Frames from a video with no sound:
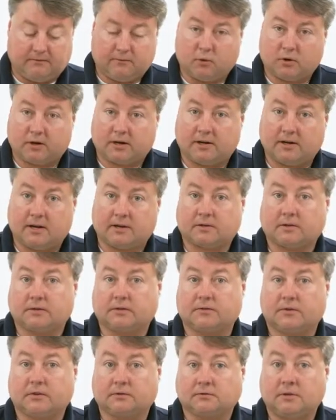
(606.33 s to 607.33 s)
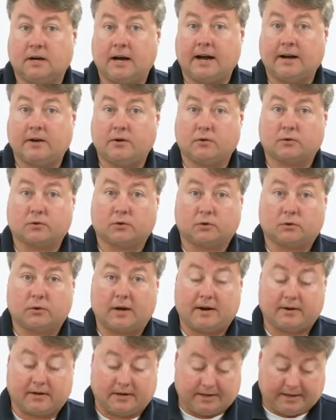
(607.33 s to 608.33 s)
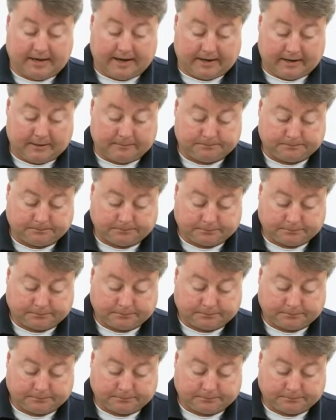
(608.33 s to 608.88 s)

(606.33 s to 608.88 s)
4 conductors for line, neutral, ground, and data.